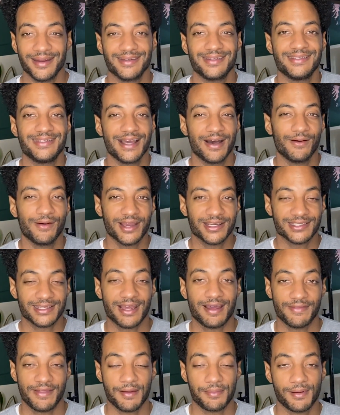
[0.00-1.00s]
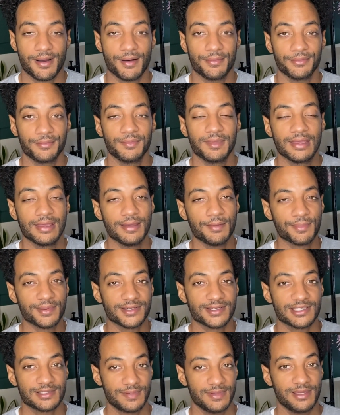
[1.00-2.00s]
doubt I should have that problem, but
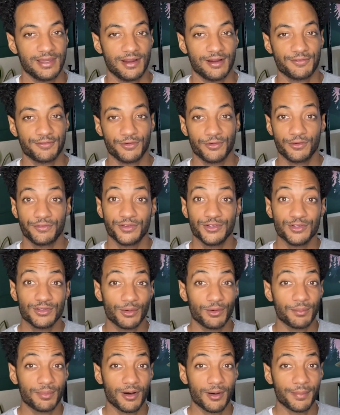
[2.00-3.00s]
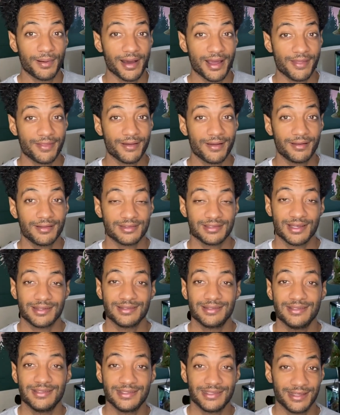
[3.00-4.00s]
just be careful. If you do that with ball pythons, I
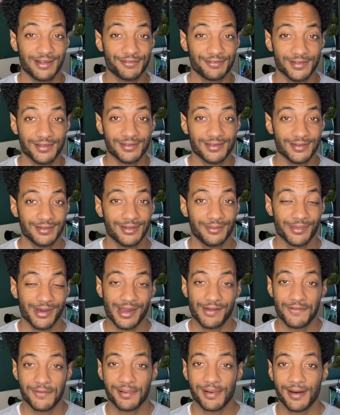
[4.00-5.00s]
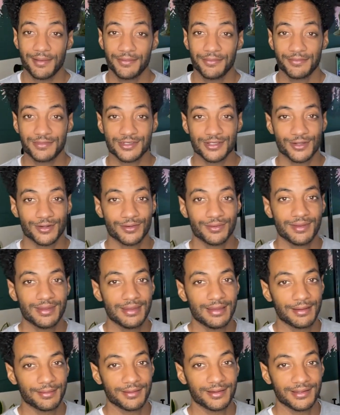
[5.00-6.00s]
definitely think he might have a problem. So
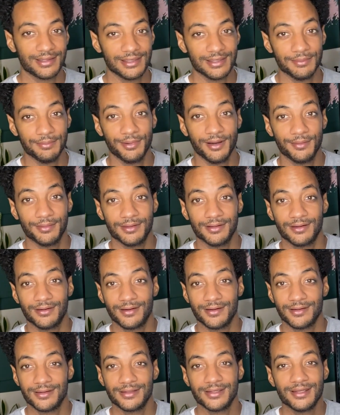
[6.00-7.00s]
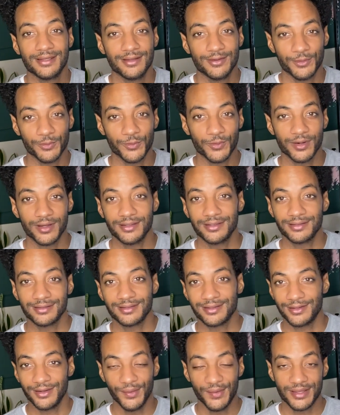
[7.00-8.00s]
I'm gonna keep Bubba on what,
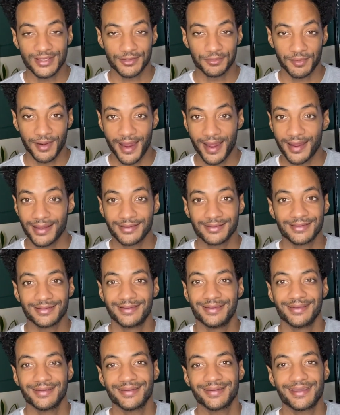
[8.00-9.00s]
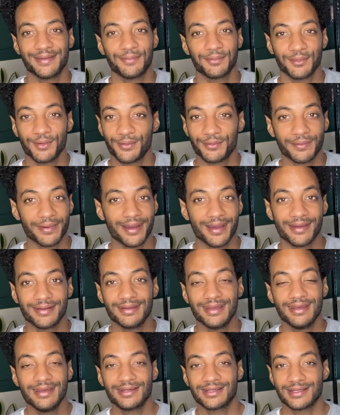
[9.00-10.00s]
you know, his rat. Keep him on
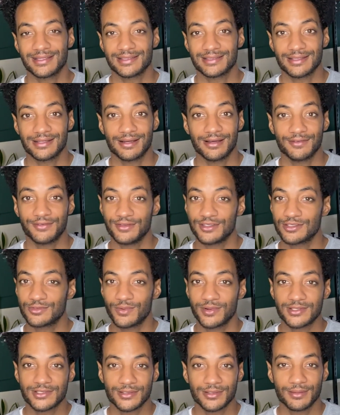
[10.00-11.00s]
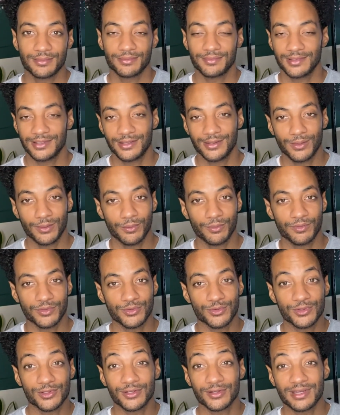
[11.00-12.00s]
rat, because if you switch them, you know,
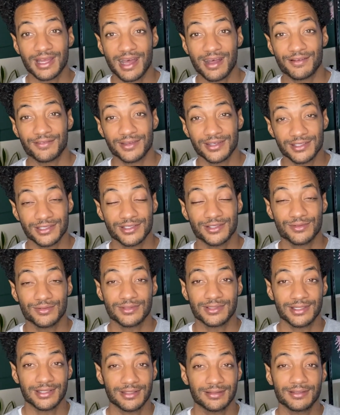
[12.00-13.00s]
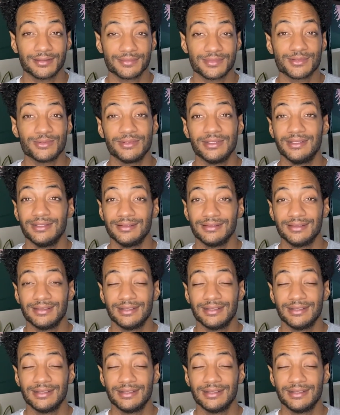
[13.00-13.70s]
you could have issues getting them to eat